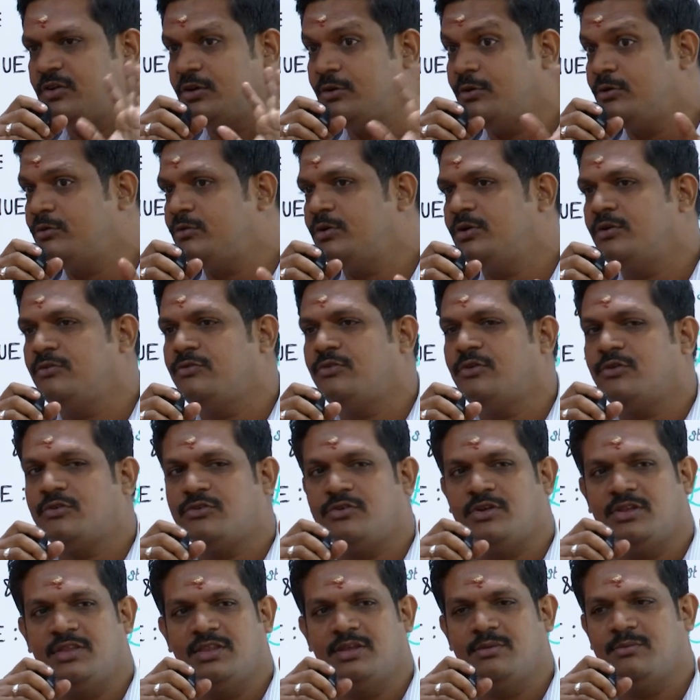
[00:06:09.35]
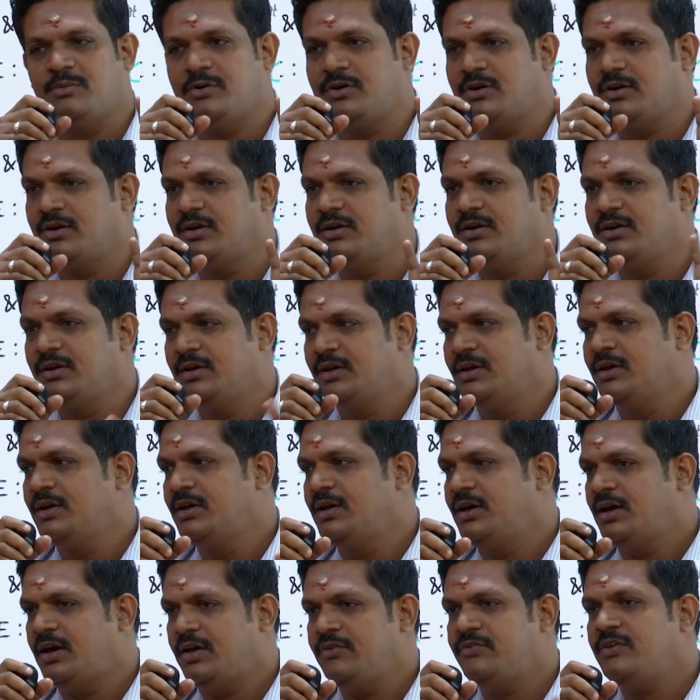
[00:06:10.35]
I don't want to force on them. Or
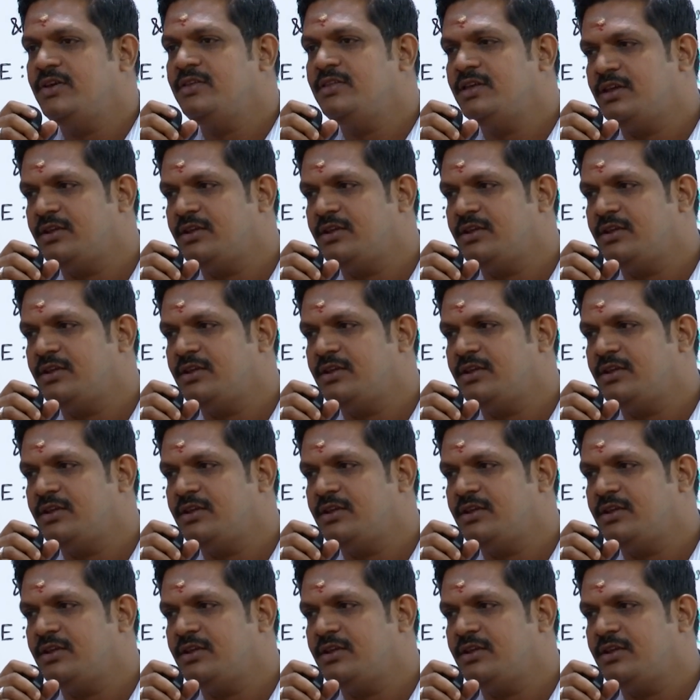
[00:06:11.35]
I say